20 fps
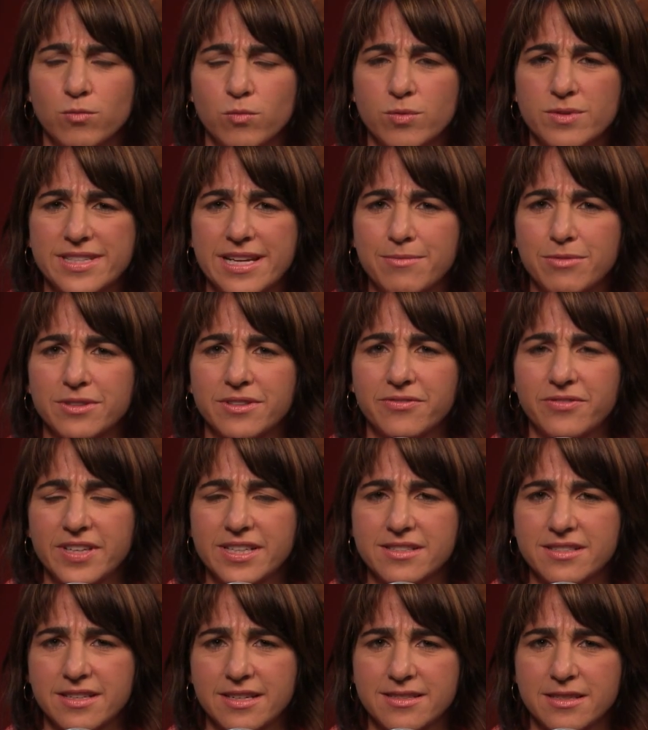was able to
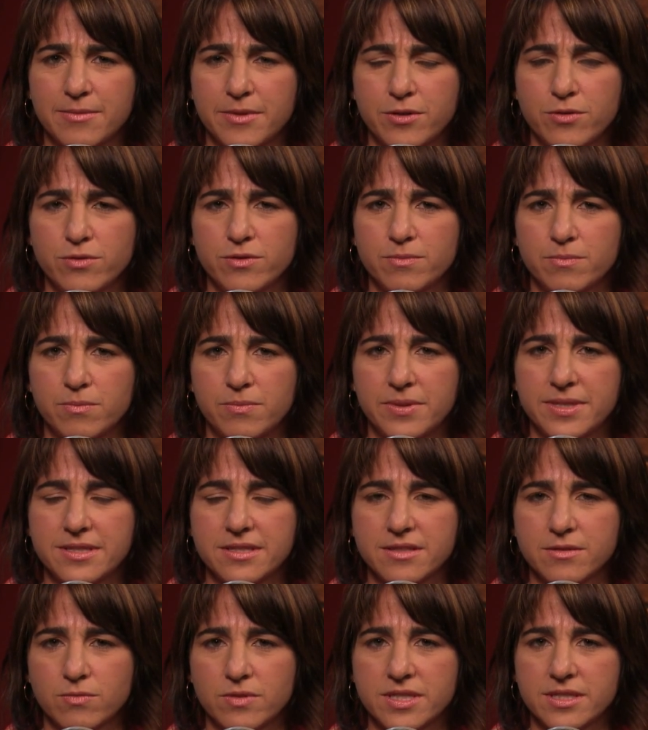fix this? I mean, whose
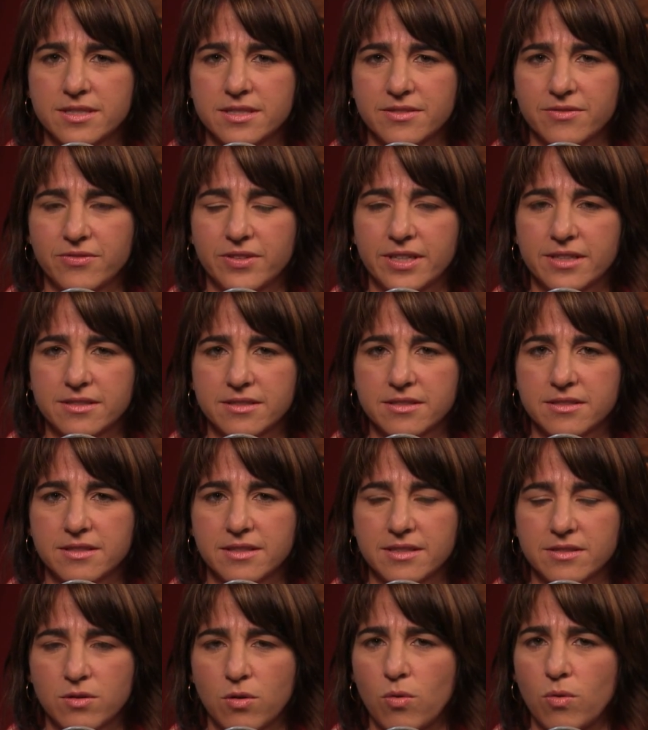business was it to fix
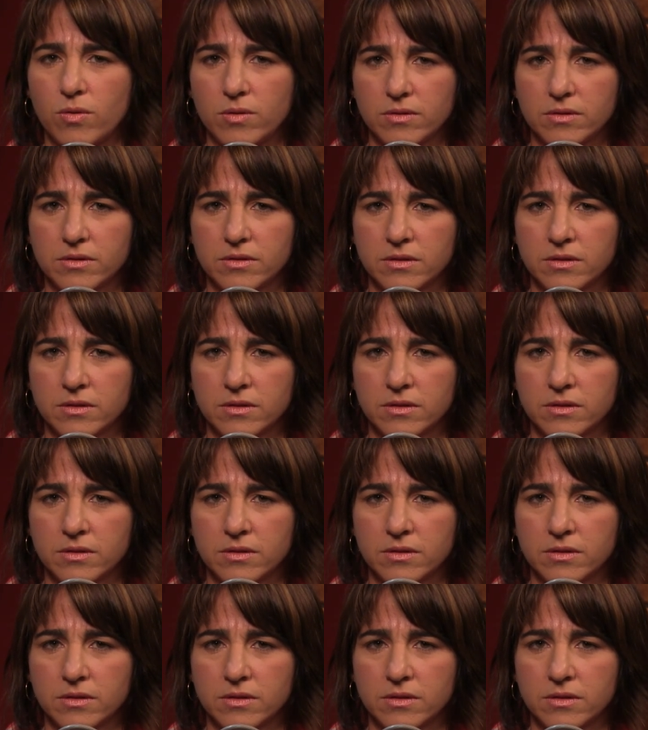this hole?